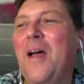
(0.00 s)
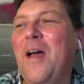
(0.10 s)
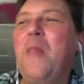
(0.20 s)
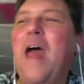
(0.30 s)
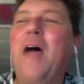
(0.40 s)

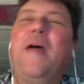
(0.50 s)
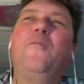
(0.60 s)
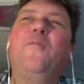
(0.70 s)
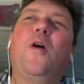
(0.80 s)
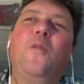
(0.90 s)

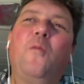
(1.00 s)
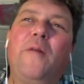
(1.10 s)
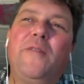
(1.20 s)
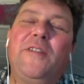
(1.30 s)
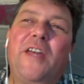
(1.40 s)
And what
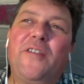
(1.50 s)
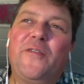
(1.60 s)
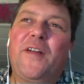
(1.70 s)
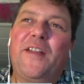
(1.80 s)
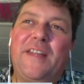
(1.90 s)
was the other
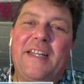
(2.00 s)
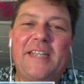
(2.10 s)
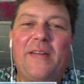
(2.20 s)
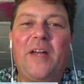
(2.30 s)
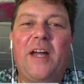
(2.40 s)
funny thing is
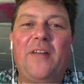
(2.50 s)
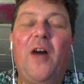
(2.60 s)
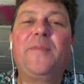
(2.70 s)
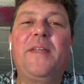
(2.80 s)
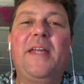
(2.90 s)
I've kind of
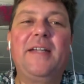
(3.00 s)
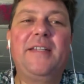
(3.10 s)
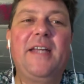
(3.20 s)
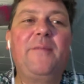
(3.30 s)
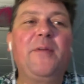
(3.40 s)
upped the
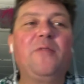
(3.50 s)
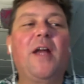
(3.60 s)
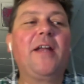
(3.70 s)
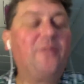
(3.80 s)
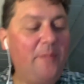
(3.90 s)
ante. I've been
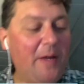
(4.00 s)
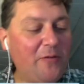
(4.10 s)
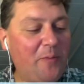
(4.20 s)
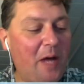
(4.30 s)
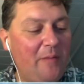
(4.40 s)
writing for the
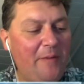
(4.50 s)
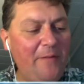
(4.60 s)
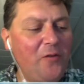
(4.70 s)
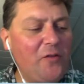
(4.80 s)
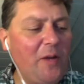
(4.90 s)
Metropolitan. My
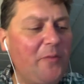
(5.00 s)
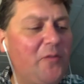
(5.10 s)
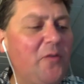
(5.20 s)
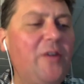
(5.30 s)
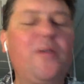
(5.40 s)
first couple
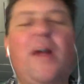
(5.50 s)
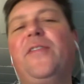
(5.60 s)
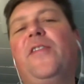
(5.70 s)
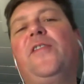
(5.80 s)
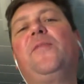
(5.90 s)
stories are out
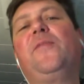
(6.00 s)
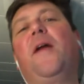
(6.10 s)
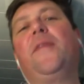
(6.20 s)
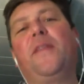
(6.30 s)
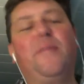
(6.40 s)
this
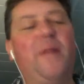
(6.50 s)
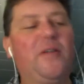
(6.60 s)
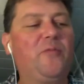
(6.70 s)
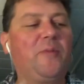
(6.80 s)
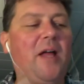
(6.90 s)
month in the
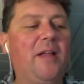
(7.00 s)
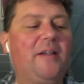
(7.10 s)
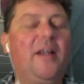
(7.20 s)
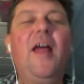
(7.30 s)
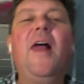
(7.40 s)

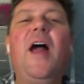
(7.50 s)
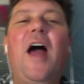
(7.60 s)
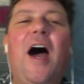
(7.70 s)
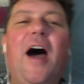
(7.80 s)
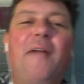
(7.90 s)
Metropolitan.
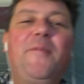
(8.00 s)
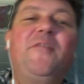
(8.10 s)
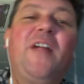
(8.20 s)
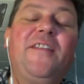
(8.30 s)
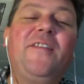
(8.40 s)
I've been
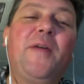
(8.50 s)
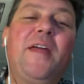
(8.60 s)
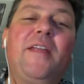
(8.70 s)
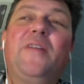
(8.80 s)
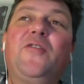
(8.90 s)
writing in
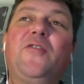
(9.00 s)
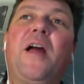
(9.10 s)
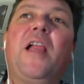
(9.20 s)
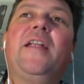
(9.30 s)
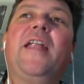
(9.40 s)
the
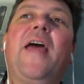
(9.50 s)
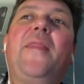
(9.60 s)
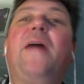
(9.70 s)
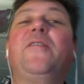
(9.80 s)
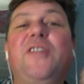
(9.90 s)
Metropolitan, and
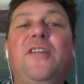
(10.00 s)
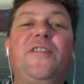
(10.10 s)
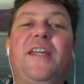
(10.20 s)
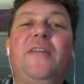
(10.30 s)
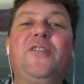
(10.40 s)
that was the other
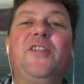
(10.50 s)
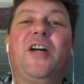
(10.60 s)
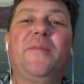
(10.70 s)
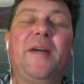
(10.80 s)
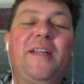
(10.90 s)
thing he was
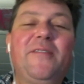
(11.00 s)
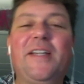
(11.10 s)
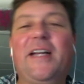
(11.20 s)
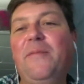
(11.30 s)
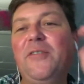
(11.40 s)
talking about. He was
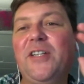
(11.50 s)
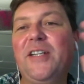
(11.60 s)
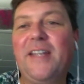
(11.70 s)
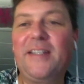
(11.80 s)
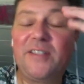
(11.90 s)
like, I was going to
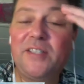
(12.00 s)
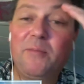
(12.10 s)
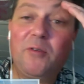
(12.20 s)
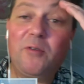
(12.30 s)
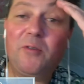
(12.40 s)
take the
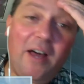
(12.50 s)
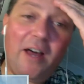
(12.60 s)
summer off,